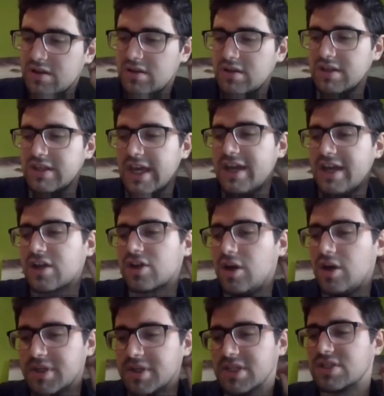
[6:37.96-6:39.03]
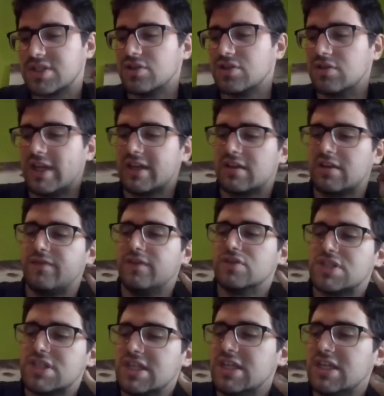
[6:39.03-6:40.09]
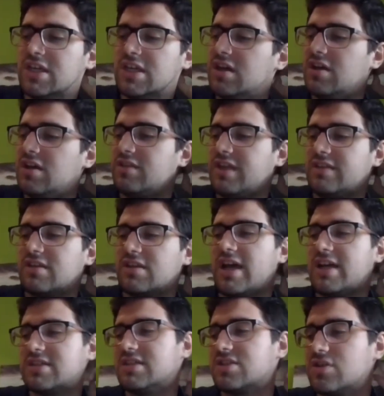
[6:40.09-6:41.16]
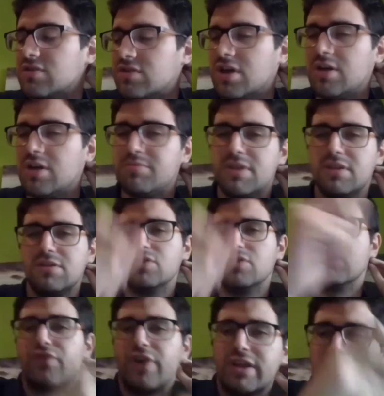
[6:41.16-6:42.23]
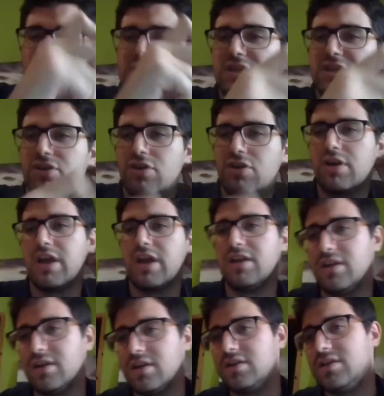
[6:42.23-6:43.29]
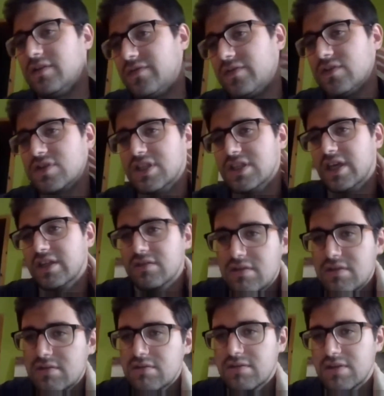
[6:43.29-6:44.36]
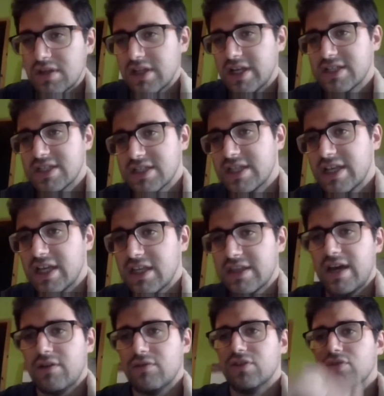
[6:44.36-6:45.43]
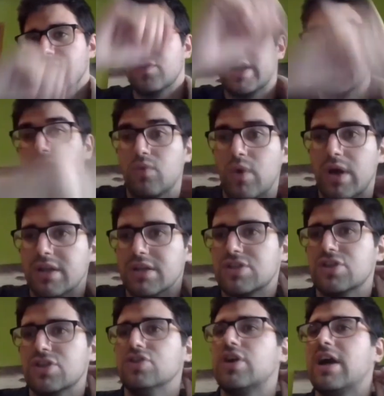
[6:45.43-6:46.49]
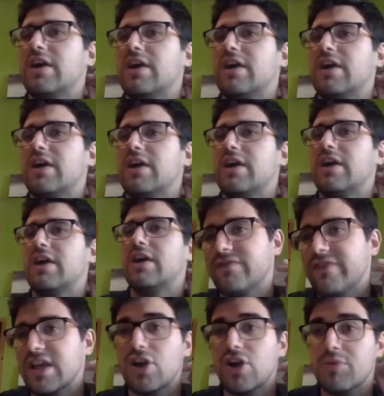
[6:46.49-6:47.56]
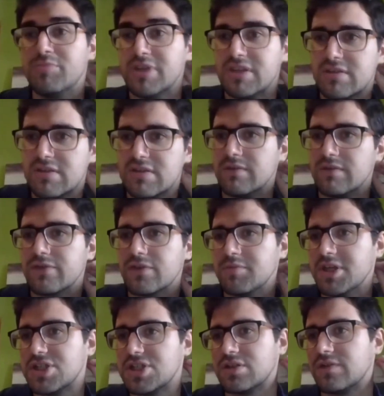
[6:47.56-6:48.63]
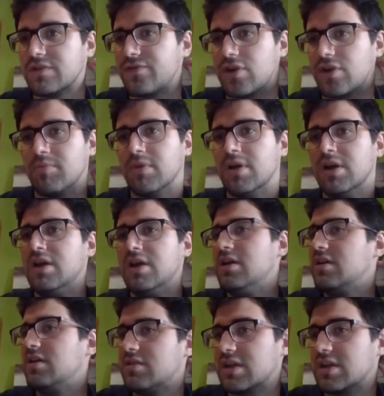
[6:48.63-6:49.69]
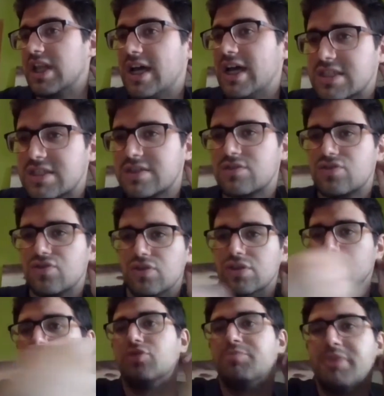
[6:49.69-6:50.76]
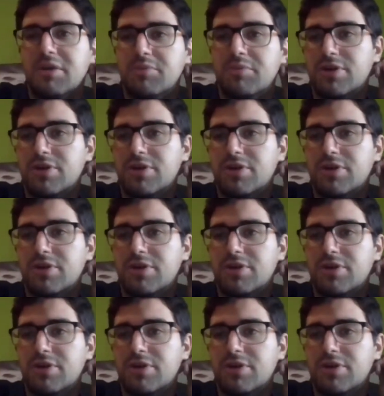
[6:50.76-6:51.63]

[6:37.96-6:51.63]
get a copy. So like if you see that the glass is on top, then you will write a 0. And if you see that the glass is laying down, you'll write a 1. So you have effectively copied the information from the glass to your paper. And now you